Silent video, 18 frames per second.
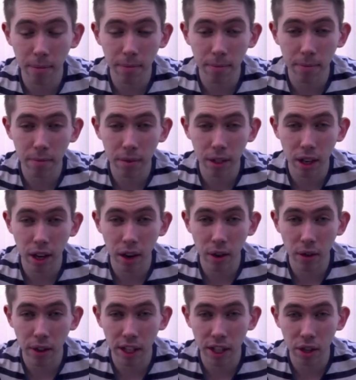So
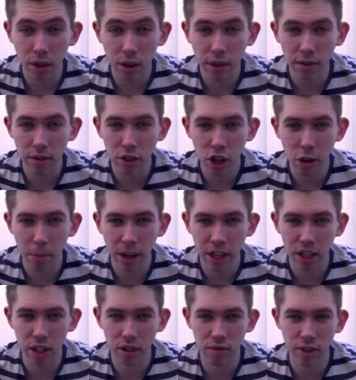there's not too
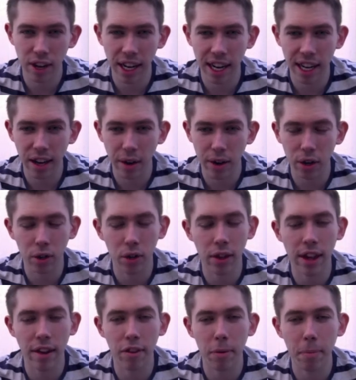much really going on
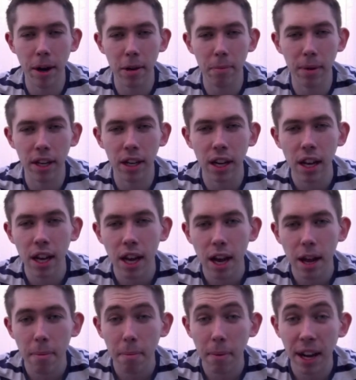there at the moment,
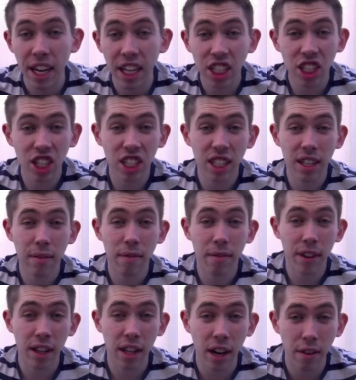but it's just
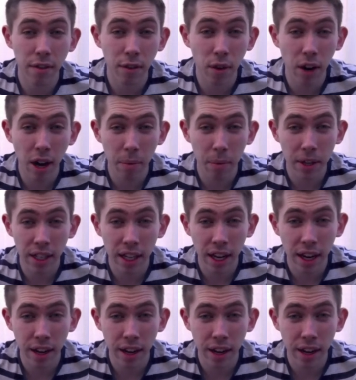something that I thought I would